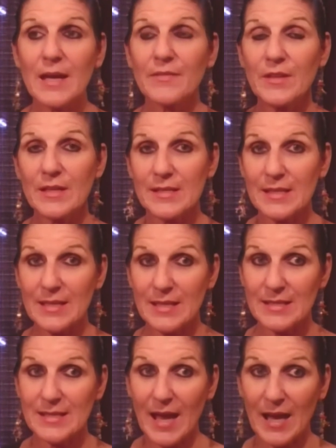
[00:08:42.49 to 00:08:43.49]
This
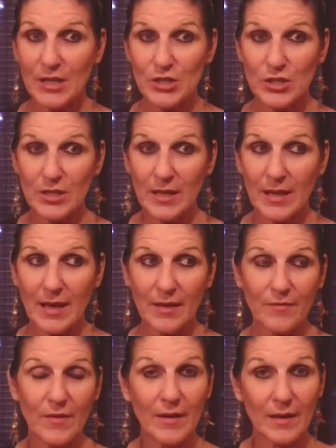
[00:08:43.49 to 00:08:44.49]
is actually
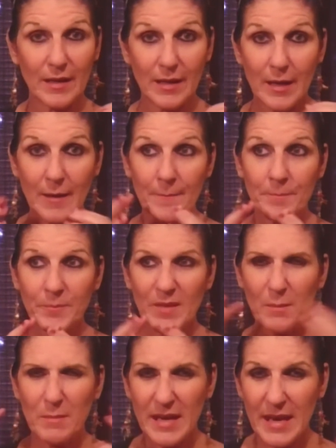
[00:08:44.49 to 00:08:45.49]
a very
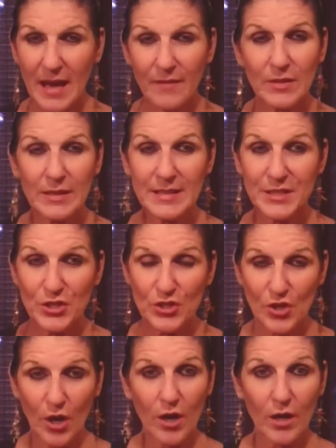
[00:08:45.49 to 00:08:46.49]
malevolent,
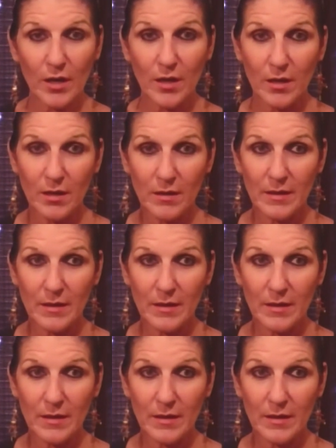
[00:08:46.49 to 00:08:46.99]
dark,